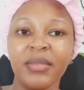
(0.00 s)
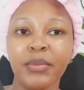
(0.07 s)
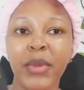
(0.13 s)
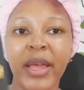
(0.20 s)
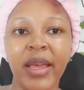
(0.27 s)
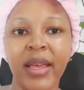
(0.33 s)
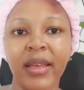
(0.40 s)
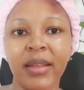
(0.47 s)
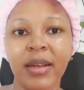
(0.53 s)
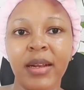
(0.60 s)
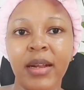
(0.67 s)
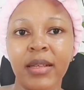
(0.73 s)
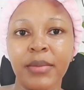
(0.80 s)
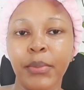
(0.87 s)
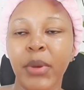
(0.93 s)
is my
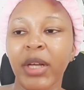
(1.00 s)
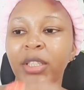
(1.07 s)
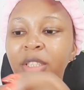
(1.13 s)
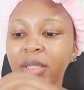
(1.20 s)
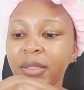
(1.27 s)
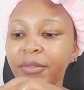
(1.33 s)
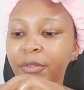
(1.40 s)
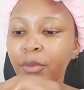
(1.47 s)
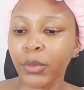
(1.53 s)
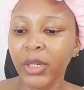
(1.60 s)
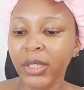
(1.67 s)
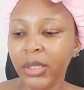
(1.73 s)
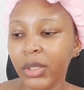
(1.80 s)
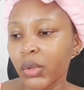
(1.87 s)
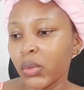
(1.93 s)
purchase from
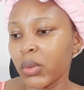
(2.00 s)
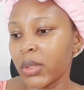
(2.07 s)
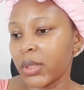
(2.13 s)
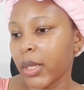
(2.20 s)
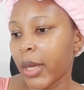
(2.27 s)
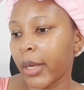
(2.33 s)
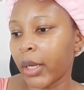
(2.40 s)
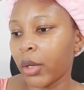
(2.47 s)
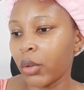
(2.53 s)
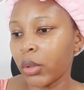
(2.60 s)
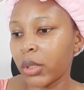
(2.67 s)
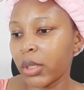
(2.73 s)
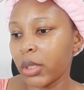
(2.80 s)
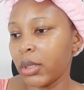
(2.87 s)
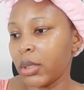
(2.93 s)
Linton's. I
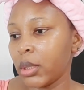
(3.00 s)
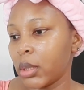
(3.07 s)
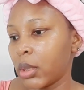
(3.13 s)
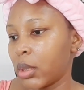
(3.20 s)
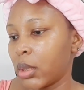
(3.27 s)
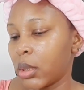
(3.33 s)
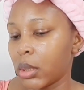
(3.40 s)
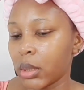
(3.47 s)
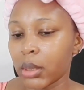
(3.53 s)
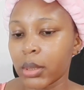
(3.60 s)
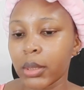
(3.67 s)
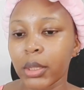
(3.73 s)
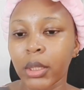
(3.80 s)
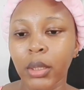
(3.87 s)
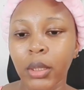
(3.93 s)
got
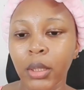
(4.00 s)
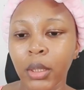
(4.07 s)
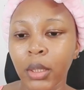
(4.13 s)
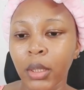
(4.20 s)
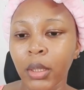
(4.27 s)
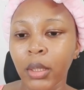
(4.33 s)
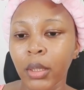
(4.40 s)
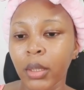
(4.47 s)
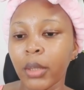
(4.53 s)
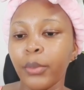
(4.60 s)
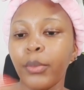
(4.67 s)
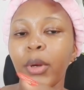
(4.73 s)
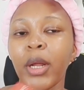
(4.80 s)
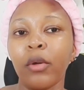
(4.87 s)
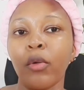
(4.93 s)
this
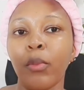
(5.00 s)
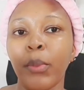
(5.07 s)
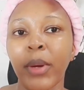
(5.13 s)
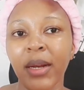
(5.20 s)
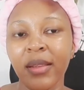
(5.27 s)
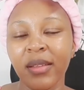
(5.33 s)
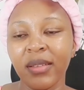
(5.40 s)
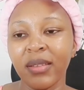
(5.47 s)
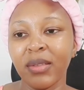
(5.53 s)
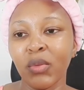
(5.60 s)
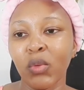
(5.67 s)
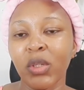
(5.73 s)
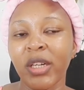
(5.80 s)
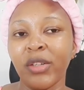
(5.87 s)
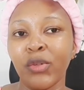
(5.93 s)
Black Opal. This is
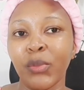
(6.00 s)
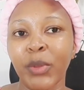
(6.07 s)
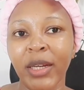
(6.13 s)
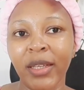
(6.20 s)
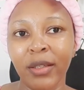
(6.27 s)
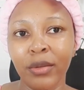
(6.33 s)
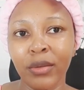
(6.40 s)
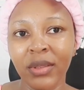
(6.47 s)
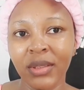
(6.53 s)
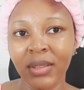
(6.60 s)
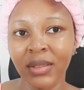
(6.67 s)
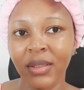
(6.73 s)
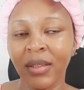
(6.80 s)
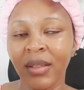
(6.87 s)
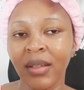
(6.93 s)
what I normally
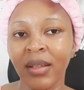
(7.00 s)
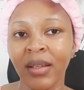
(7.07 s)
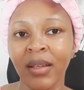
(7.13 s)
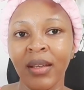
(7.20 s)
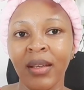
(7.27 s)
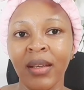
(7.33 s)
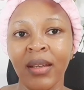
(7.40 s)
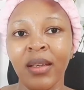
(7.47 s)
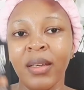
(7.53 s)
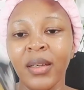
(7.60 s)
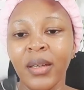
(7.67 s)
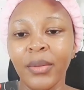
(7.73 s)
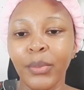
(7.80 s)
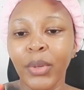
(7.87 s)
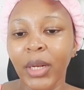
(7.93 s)
use.
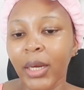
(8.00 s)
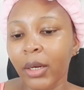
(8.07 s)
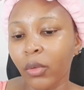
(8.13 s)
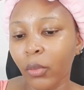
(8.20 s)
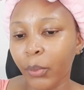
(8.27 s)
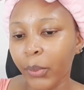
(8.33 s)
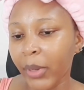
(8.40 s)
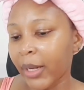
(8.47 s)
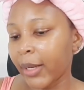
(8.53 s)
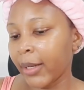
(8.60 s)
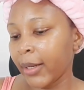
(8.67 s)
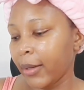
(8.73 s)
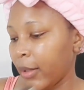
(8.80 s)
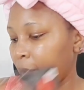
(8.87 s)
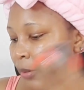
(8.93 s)
Black
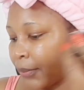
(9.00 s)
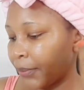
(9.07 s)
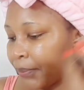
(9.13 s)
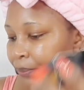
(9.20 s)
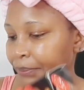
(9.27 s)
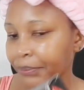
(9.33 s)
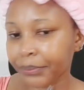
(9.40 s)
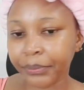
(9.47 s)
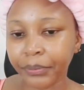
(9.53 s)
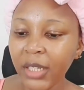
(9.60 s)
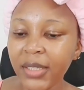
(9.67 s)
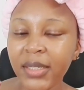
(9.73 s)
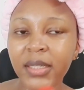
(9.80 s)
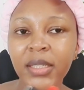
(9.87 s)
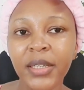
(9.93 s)
Opal
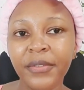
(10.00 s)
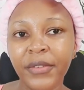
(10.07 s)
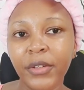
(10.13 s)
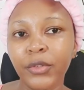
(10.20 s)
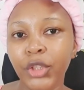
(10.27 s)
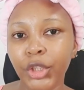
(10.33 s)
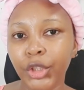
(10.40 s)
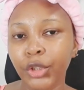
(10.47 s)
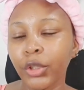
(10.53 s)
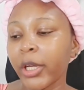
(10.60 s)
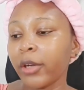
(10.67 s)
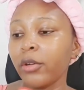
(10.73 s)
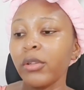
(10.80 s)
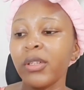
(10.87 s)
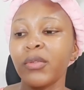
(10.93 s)
stick foundation.
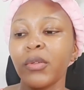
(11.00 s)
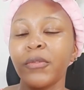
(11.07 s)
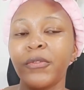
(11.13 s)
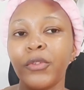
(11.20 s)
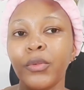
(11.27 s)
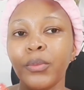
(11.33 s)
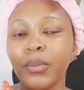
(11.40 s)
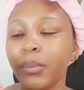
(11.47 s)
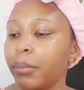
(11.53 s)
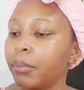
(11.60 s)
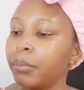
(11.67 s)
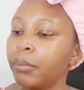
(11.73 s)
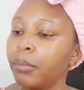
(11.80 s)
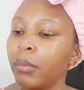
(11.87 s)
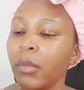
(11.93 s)
I got this one from
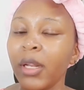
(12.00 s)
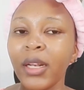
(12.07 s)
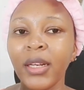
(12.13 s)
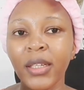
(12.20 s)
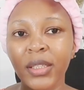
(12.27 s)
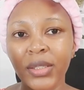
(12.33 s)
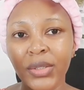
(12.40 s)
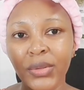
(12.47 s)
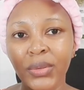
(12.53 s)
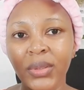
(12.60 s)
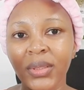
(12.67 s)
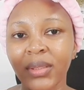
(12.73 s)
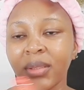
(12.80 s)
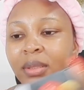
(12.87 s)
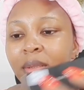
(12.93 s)

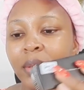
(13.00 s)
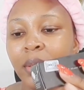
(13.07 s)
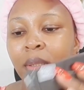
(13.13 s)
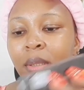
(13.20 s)
Linton's.